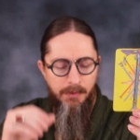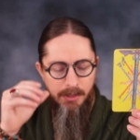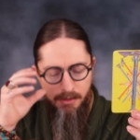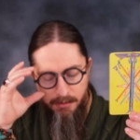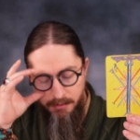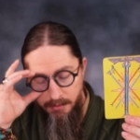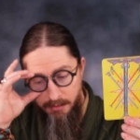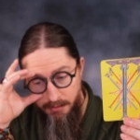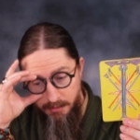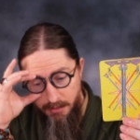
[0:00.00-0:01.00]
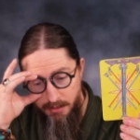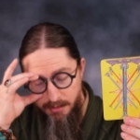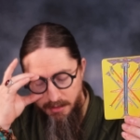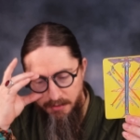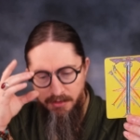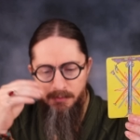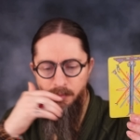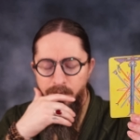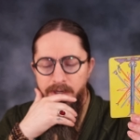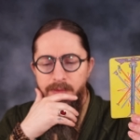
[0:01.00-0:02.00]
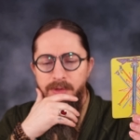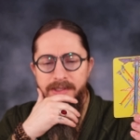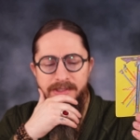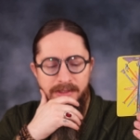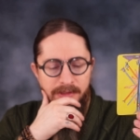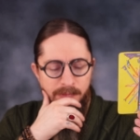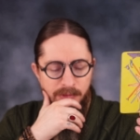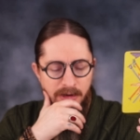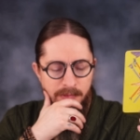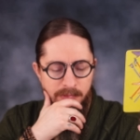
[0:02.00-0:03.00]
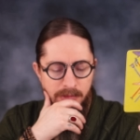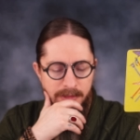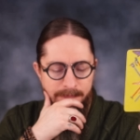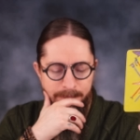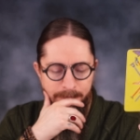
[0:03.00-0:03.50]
Uh, I think pretty recently, probably.